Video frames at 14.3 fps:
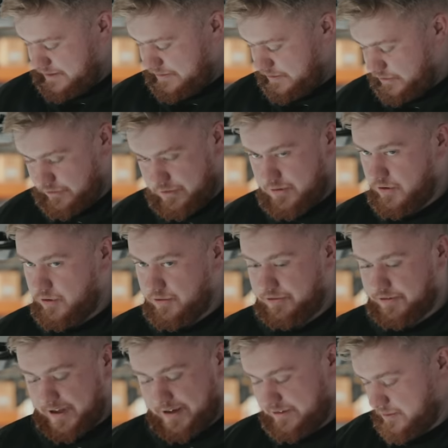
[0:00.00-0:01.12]
there's no
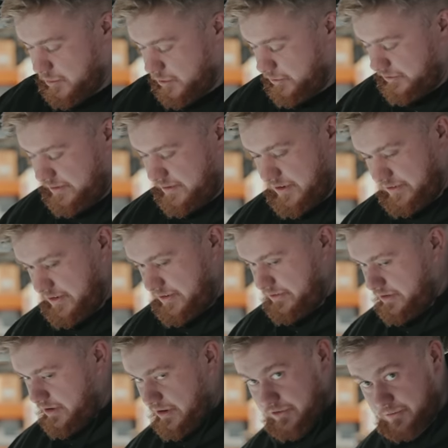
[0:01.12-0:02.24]
flexibles in this
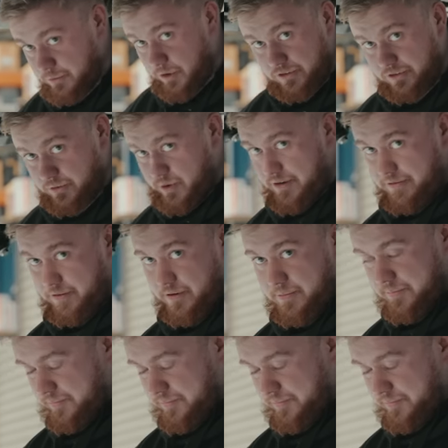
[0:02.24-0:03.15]
exhaust whatsoever.